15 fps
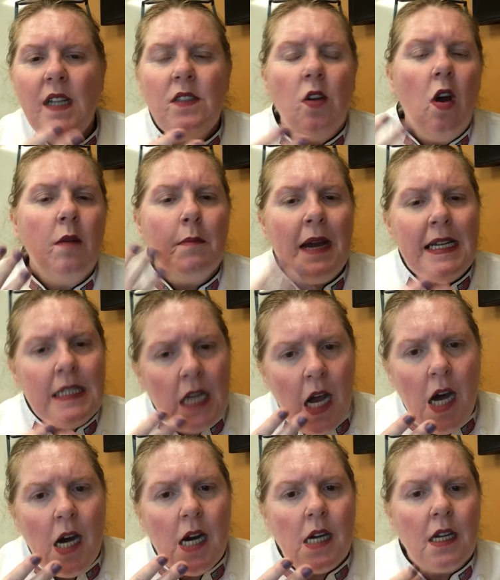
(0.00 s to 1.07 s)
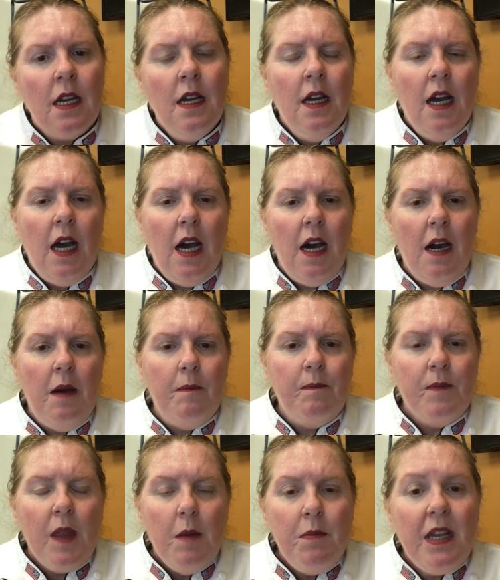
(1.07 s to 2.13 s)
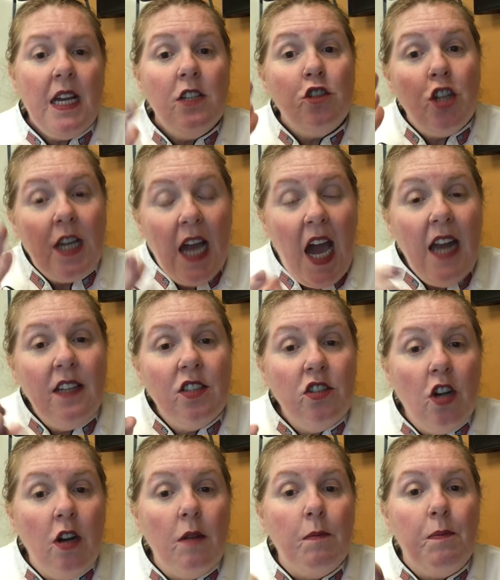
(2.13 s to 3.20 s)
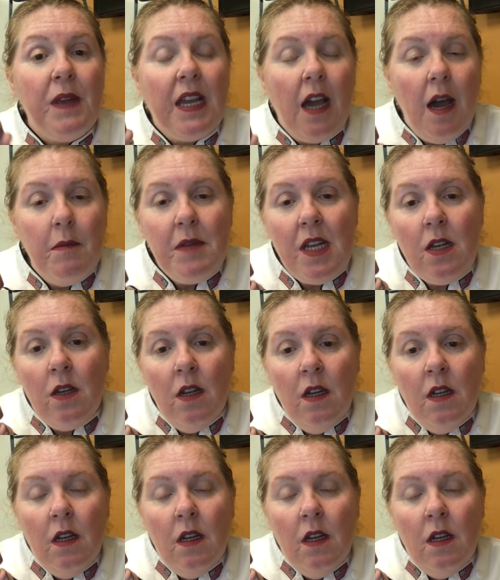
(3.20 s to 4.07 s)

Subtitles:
on my tongue? Because you got to start becoming,